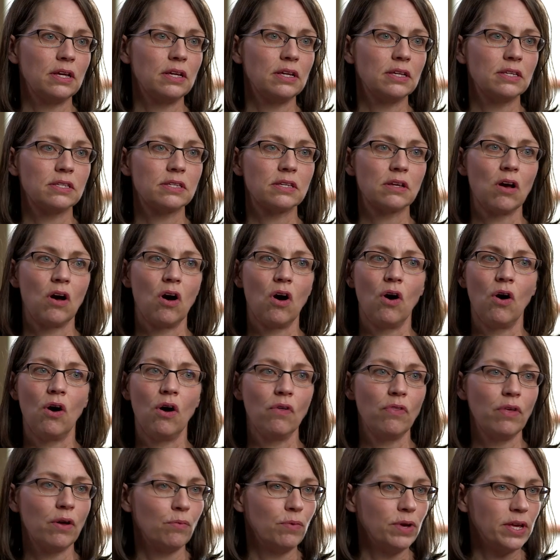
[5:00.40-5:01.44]
is
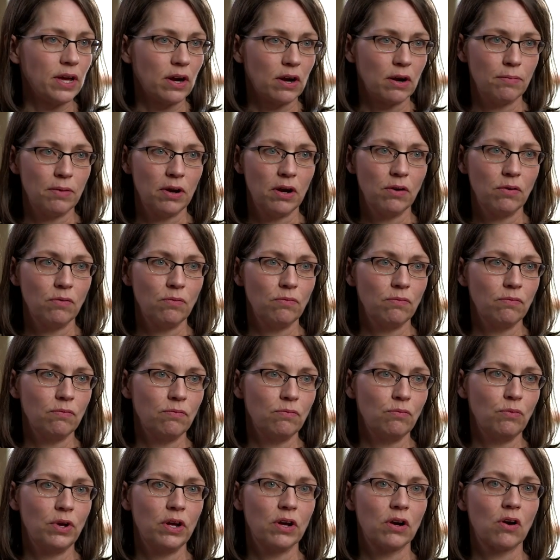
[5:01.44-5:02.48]
all that we care about,
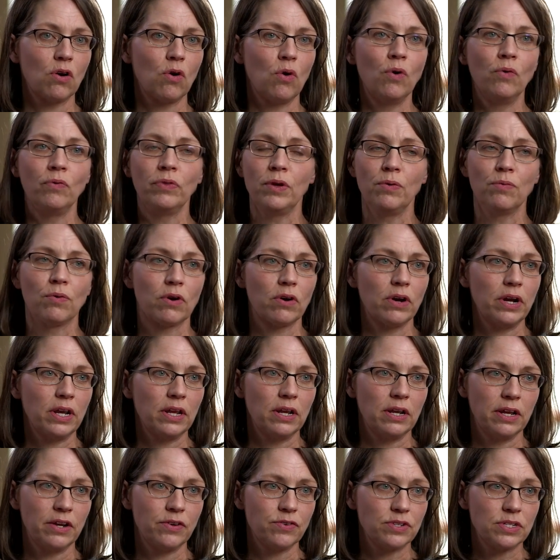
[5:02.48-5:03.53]
We are only worried
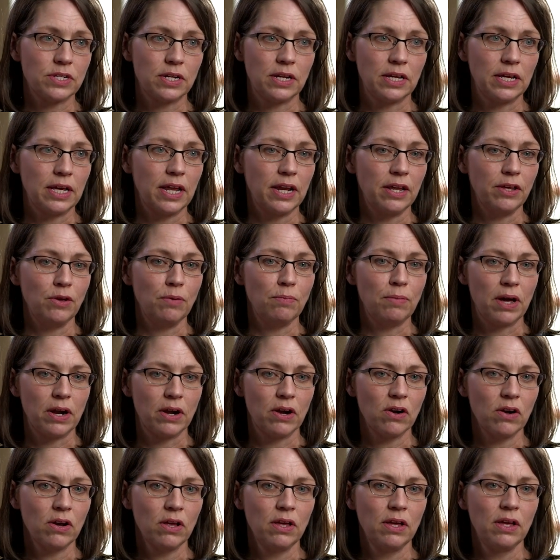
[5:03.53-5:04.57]
and interested in getting you
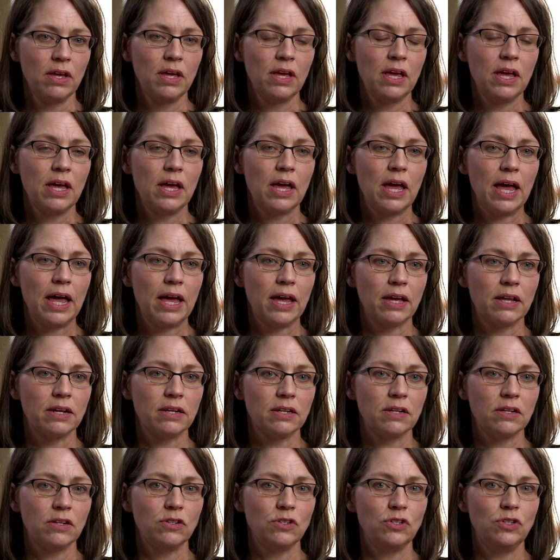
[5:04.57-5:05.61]
better.
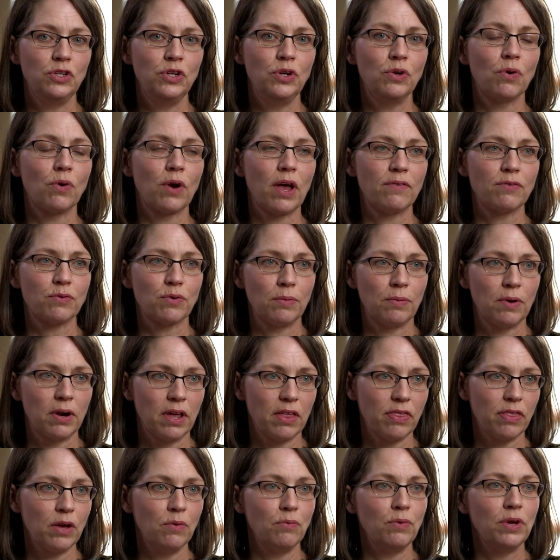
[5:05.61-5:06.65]
And you don't have to worry about
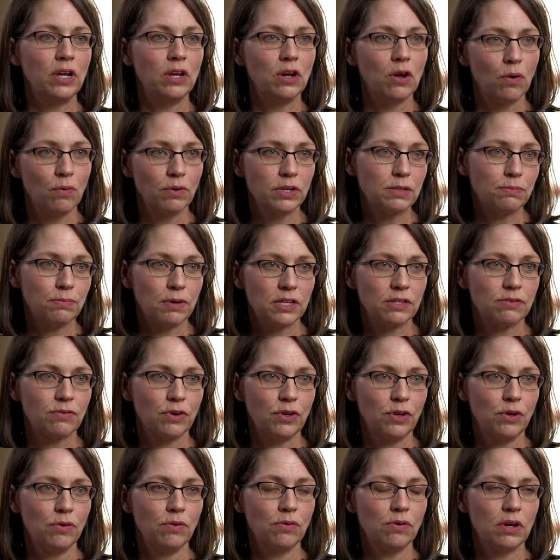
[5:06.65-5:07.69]
anything. We know what's best
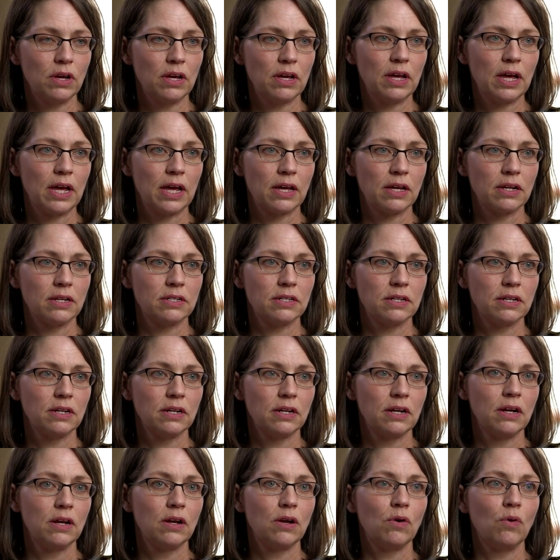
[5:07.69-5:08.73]
for you, and
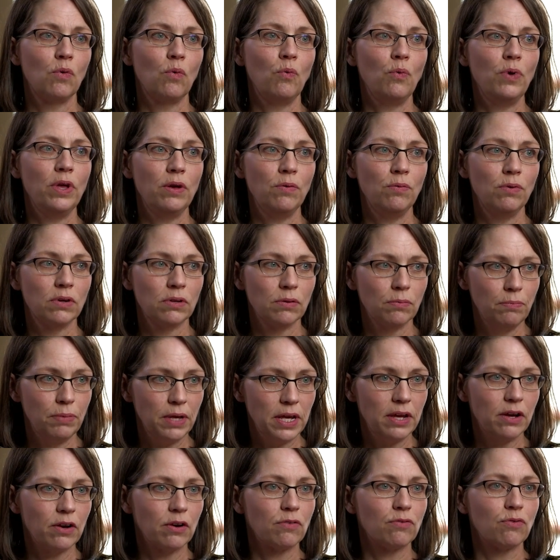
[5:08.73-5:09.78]
we will
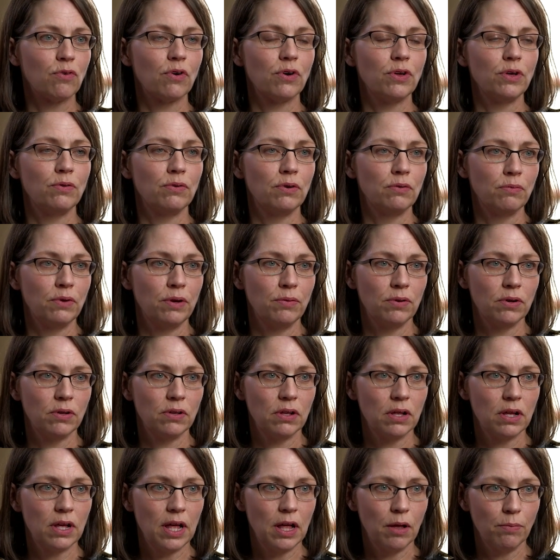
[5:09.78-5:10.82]
be here for you, and we
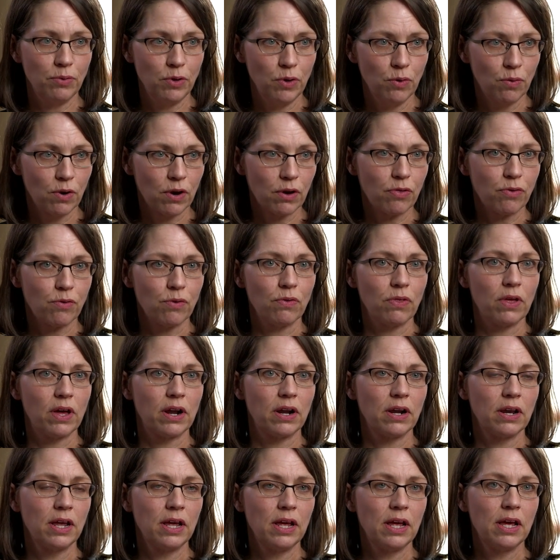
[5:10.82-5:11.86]
will help you work through that.